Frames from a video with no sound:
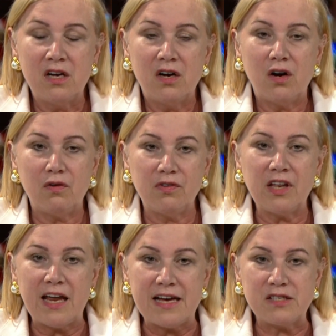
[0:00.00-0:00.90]
over the
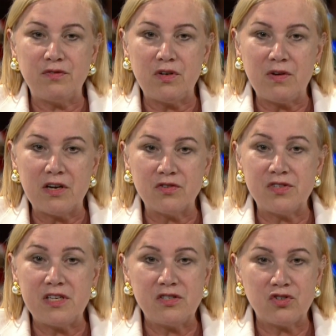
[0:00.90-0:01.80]
last few years,
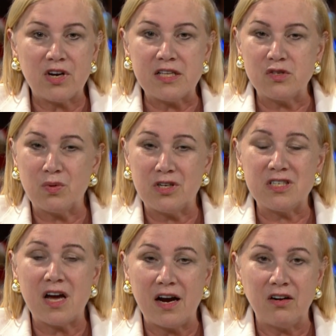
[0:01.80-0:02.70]
these trends were
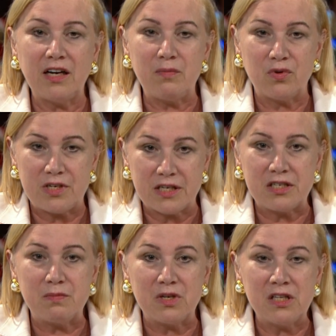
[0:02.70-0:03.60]
entirely
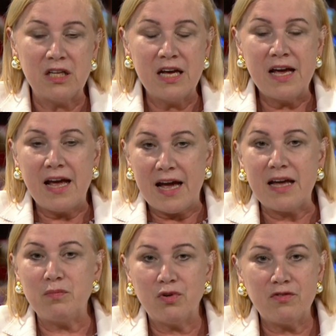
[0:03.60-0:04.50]
predictable
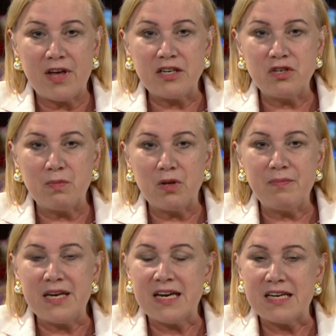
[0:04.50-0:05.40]
and preventable
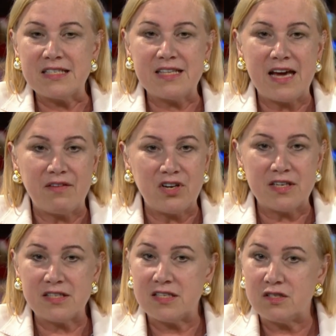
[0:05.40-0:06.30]
because the evidence is